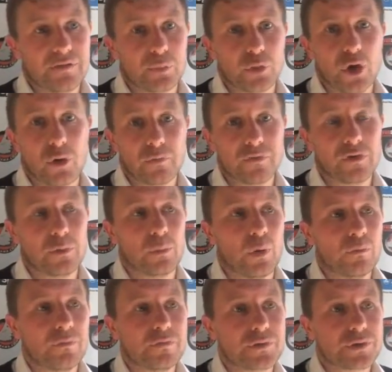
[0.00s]
I think we've got him for a
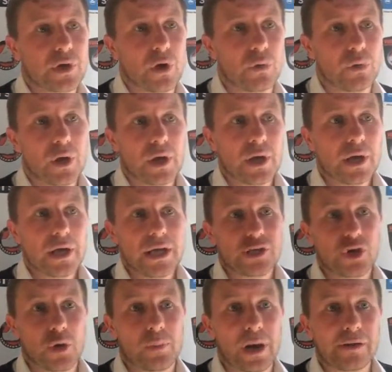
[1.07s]
month so
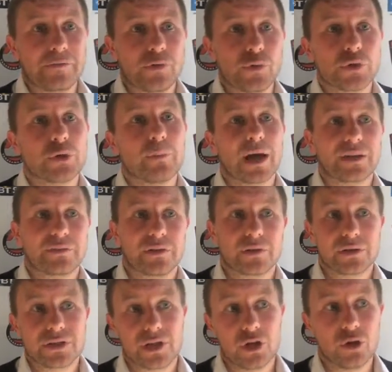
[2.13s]
he's got a bright future at
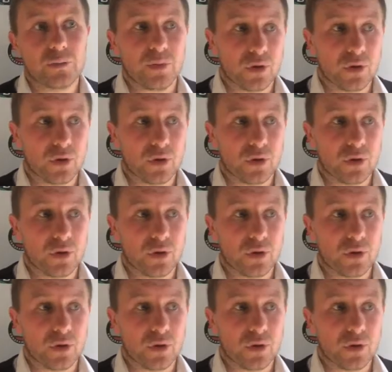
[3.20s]
Mansfield too,